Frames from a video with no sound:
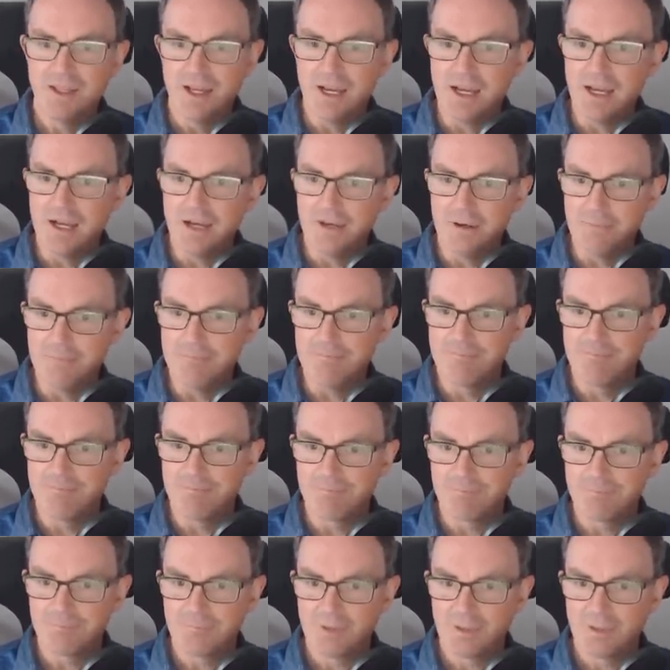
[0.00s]

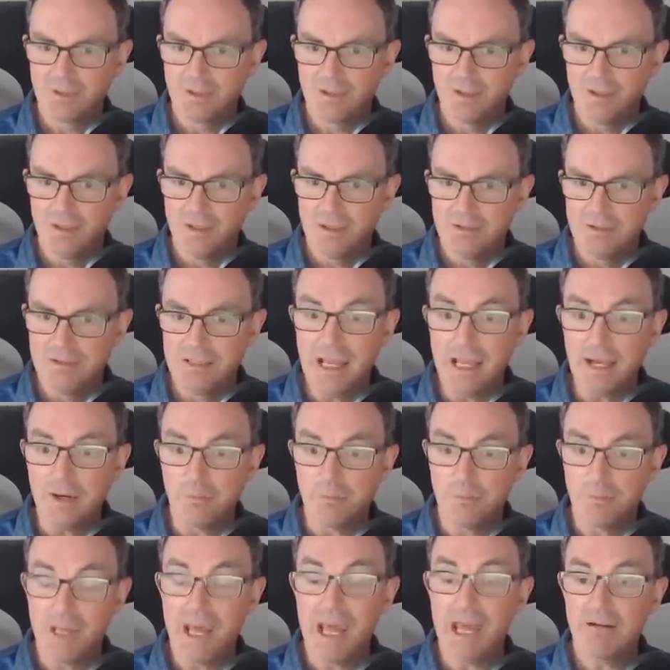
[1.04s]
Um, now,
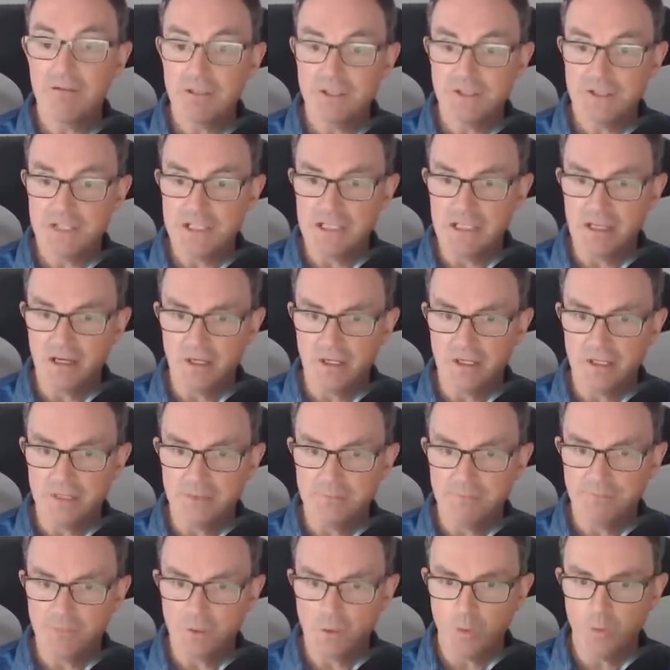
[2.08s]
parity line.
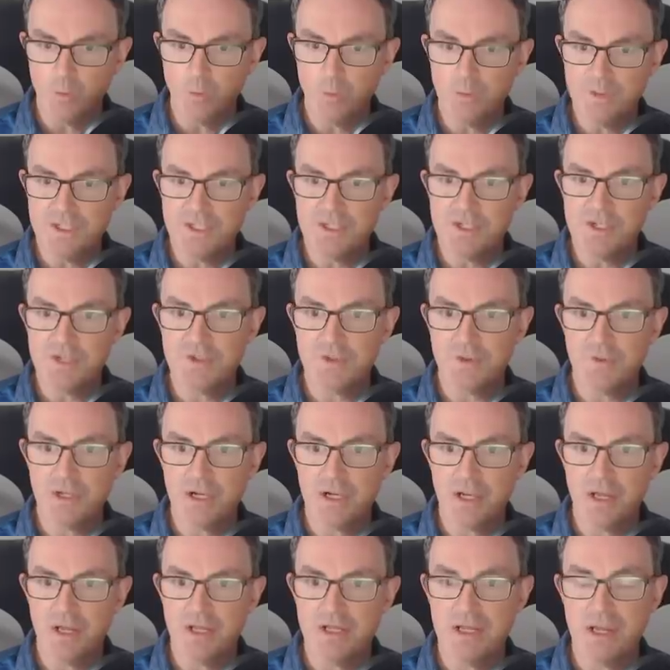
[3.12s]
All digits on the
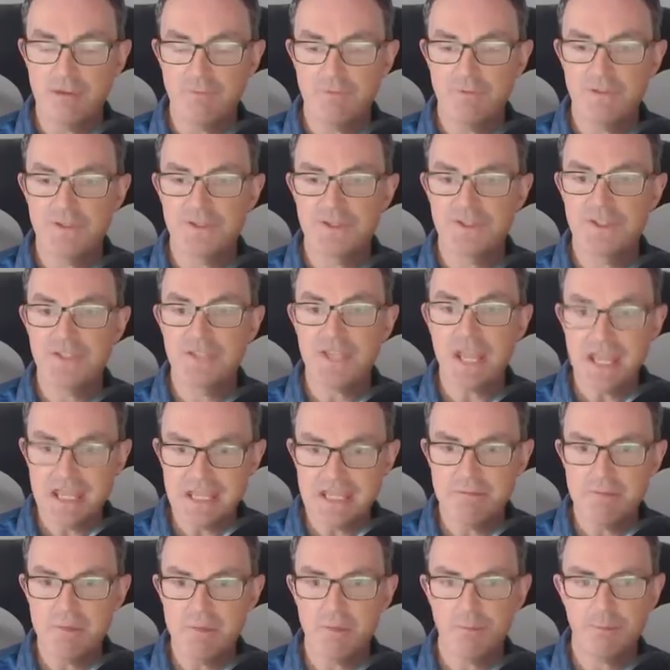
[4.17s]
line have the
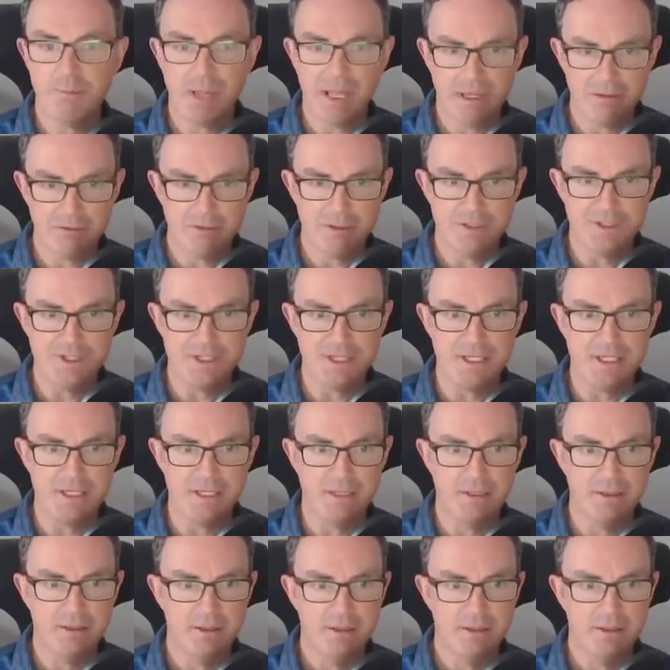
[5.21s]
same parity.